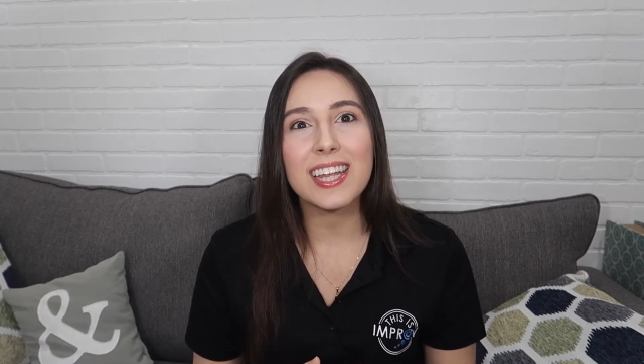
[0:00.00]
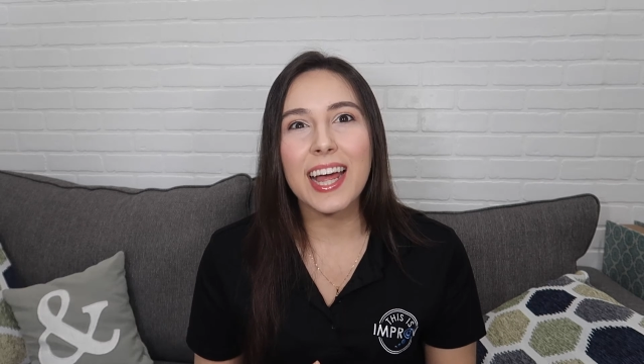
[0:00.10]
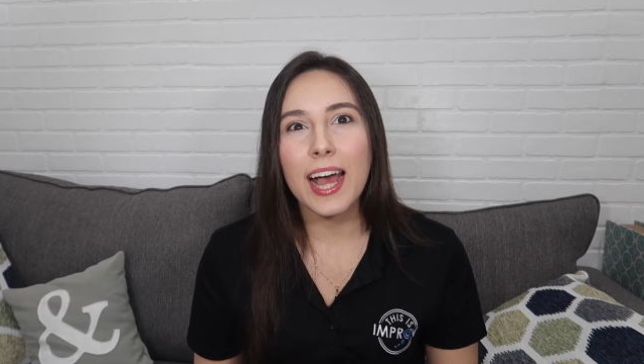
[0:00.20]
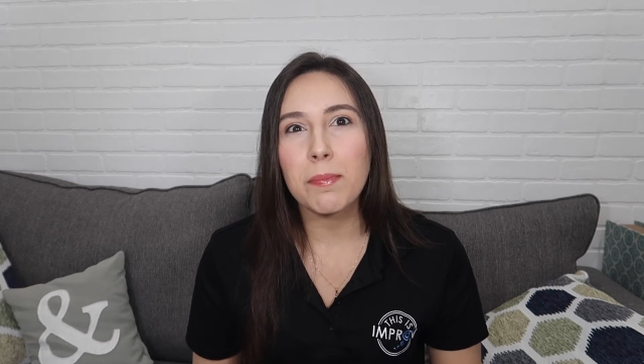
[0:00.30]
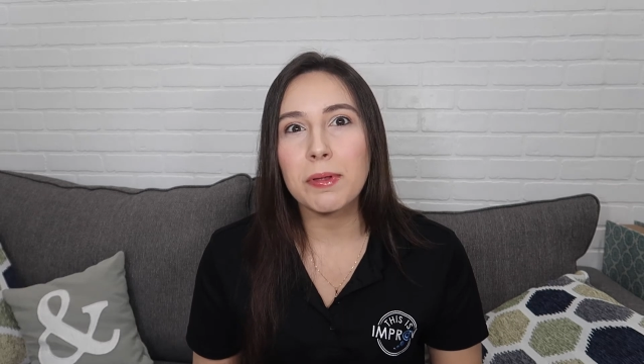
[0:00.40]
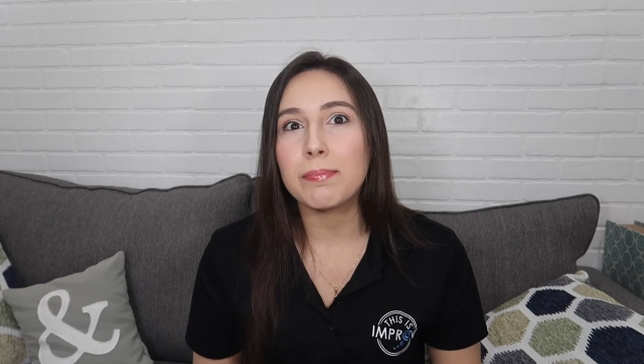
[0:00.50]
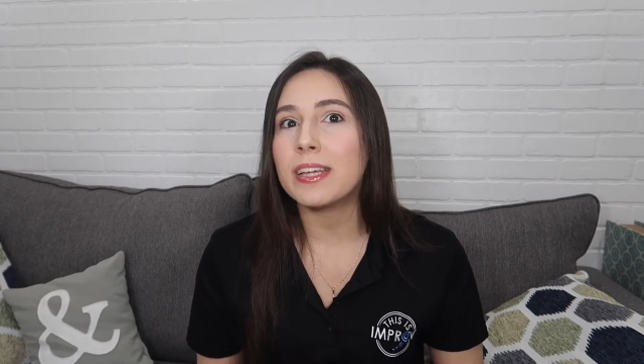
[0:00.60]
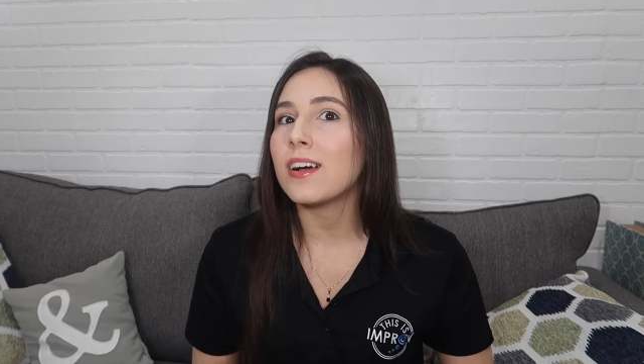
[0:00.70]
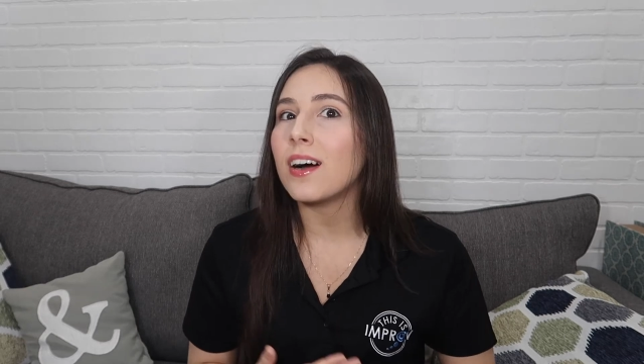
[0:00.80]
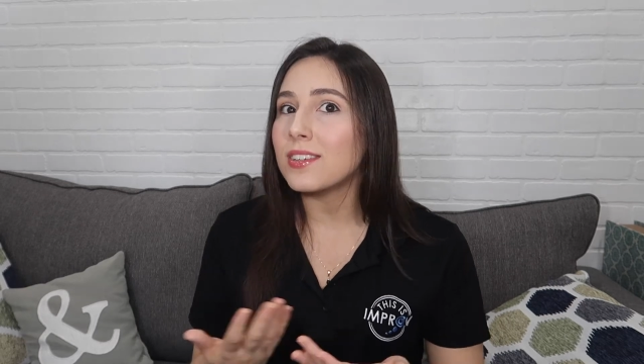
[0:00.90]
that happen
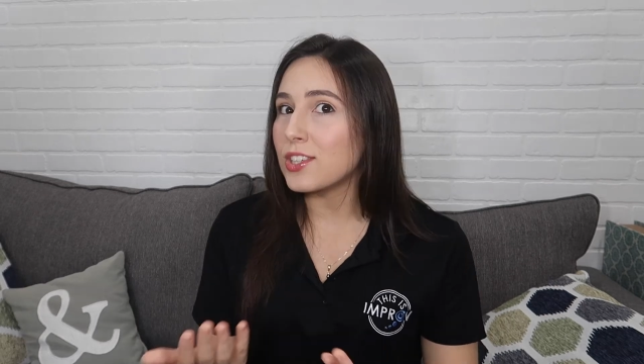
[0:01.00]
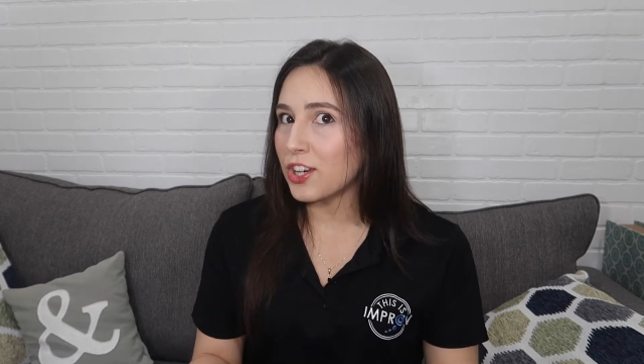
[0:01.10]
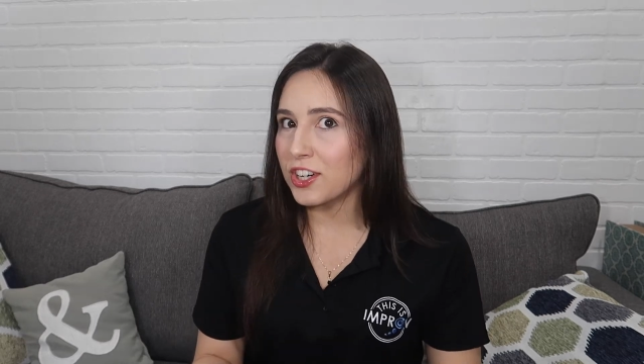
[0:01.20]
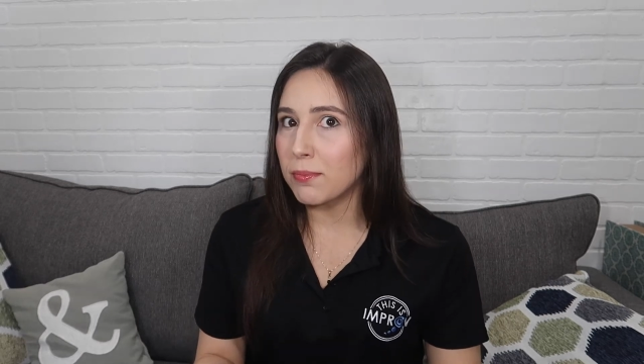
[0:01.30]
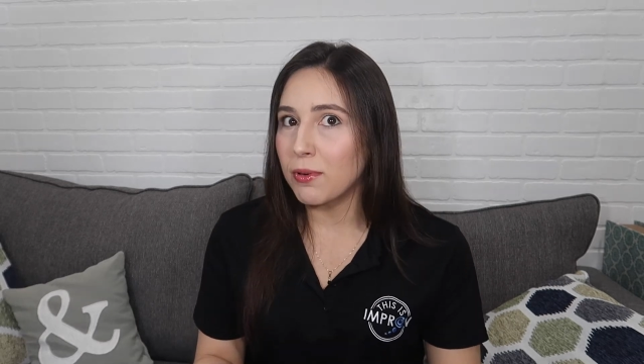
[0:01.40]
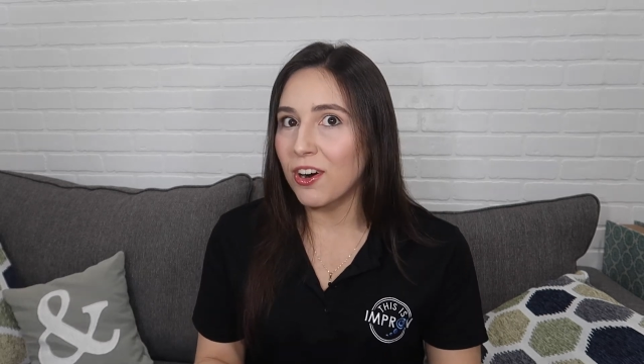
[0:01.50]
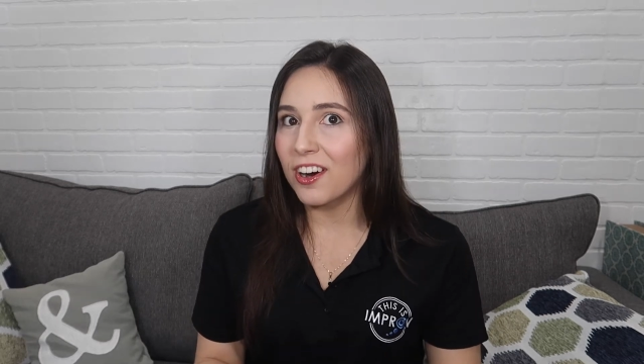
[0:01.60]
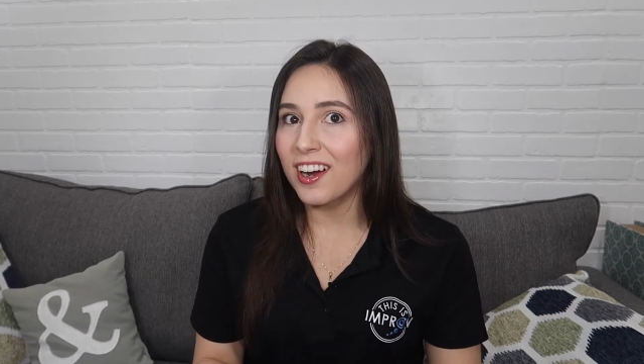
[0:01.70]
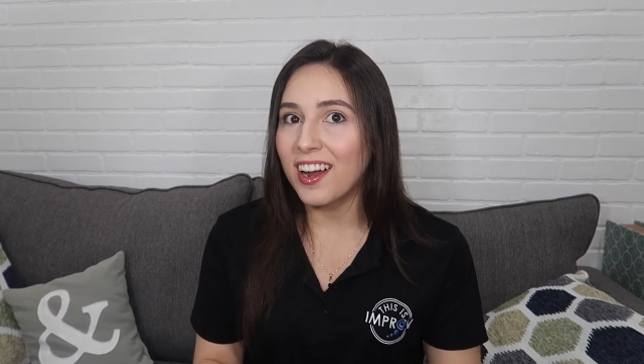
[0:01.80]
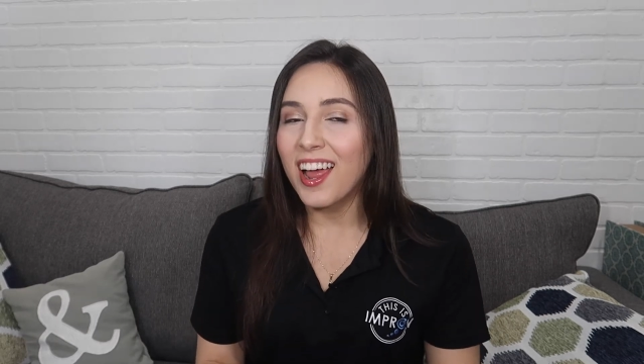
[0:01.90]
because they're in a
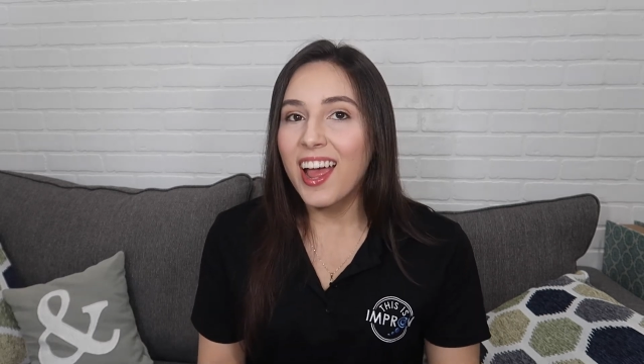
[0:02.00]
bar.